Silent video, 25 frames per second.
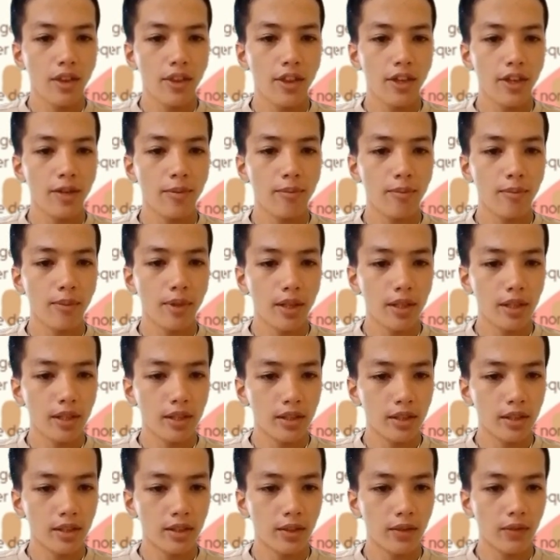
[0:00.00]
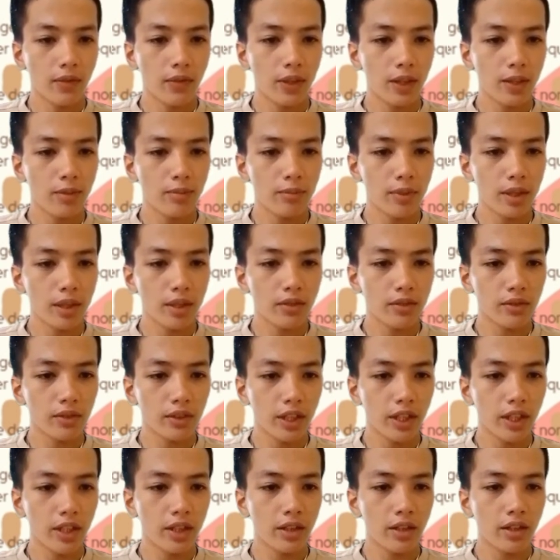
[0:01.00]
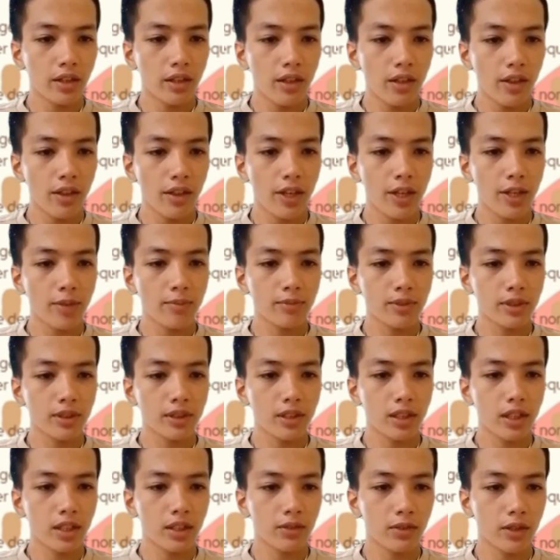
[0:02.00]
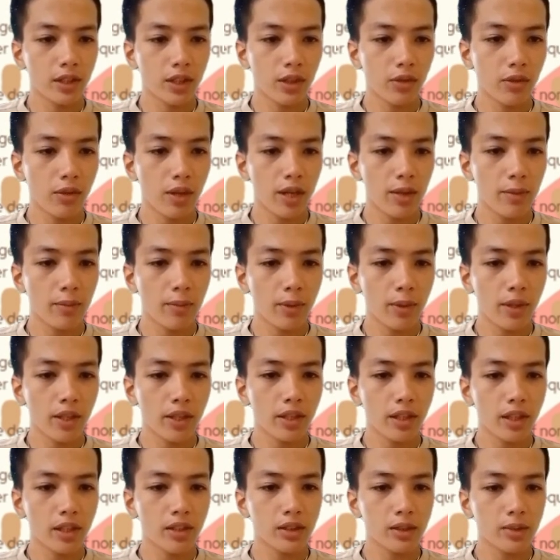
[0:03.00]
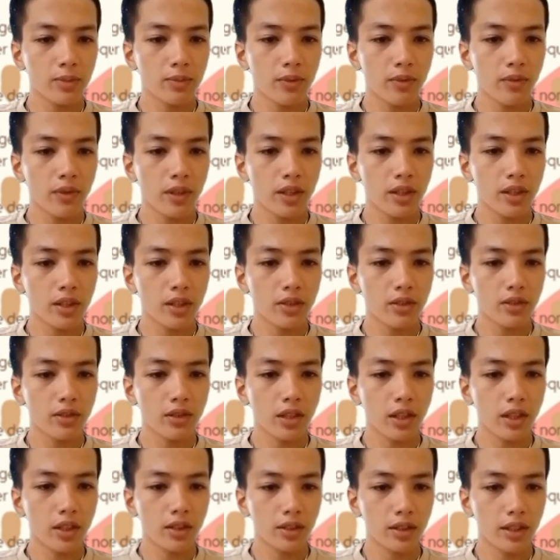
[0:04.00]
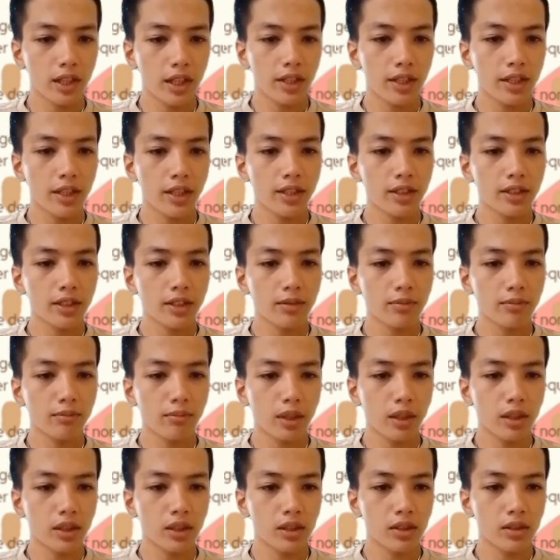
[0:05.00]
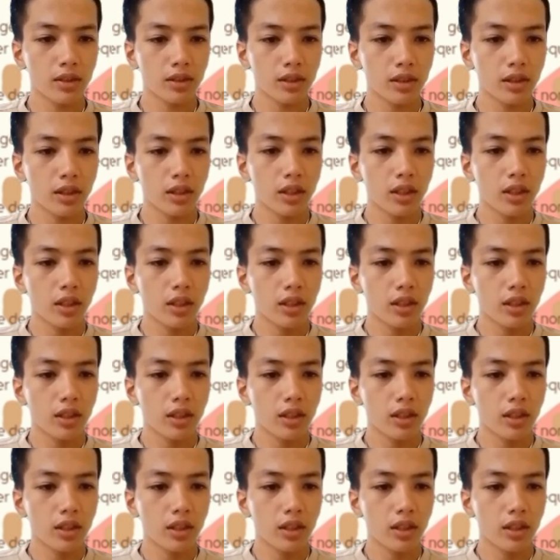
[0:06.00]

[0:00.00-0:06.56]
Theme. The film may contain themes that require parental supervision and guidance but should